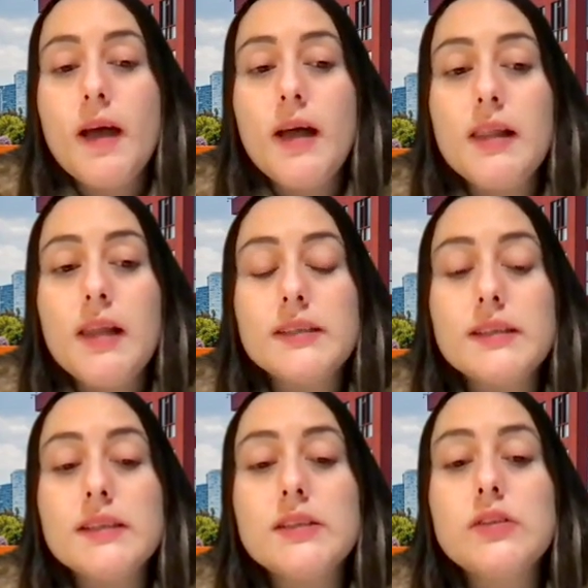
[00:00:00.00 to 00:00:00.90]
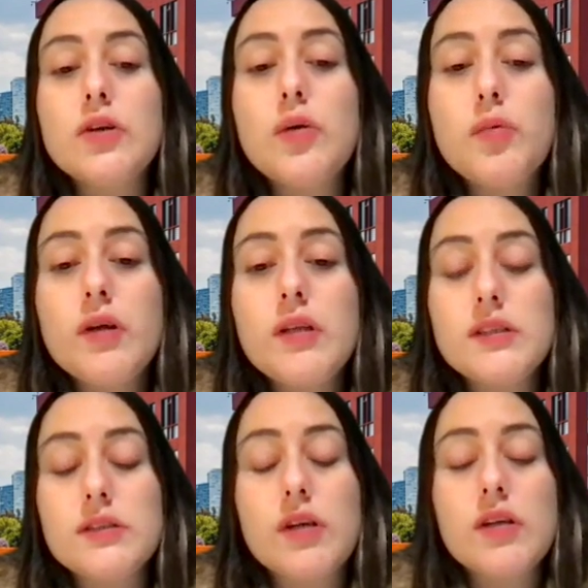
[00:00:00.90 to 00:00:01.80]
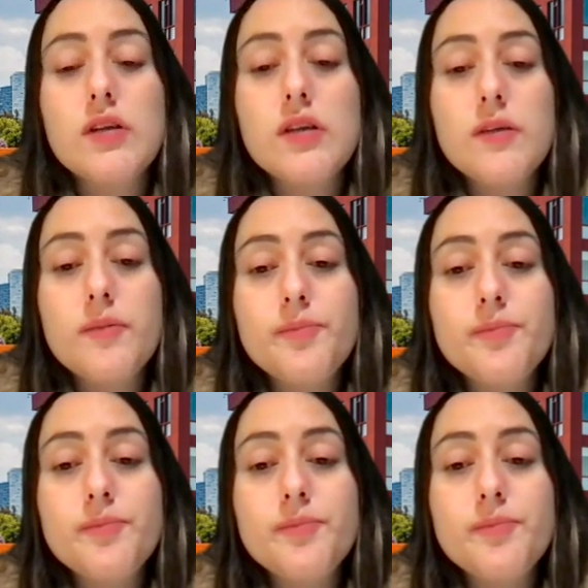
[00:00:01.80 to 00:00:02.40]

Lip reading: aligns its corporate strategy